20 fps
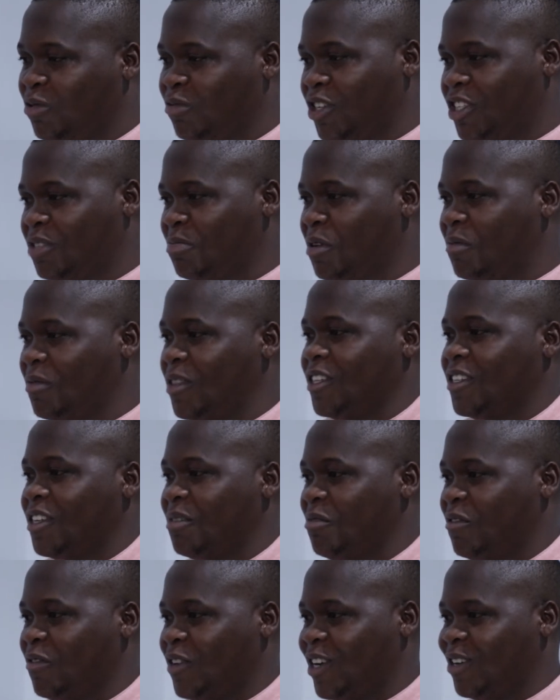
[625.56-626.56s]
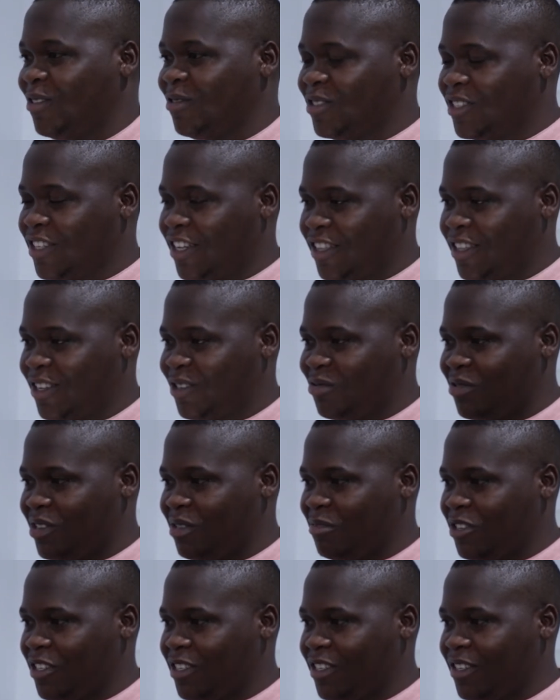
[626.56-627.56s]
you reach maybe the semi-finals at the
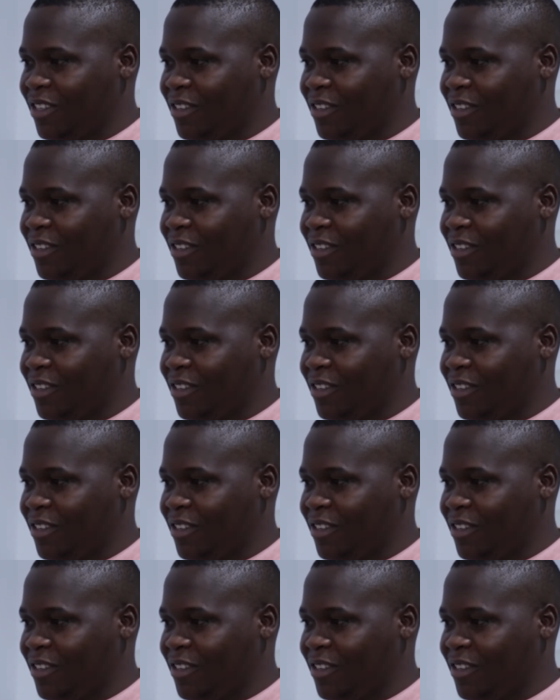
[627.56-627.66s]
tournament?